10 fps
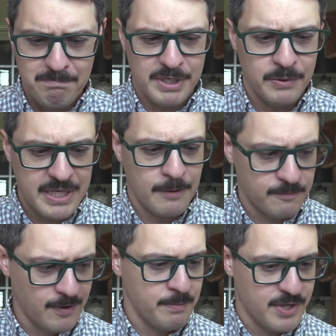build
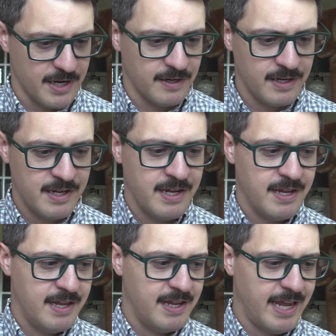out from there.
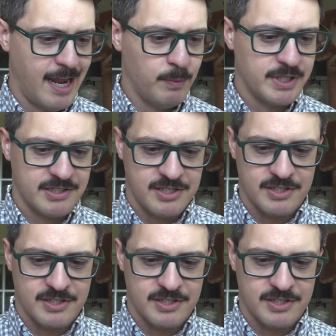And what this